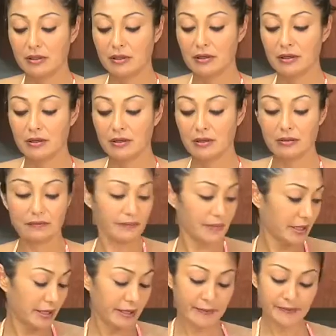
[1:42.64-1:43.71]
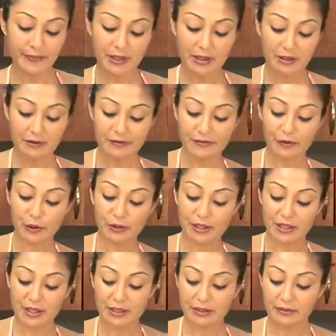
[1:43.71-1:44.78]
Here, okay. Fold it
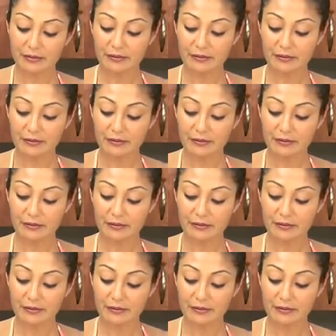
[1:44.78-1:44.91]
in,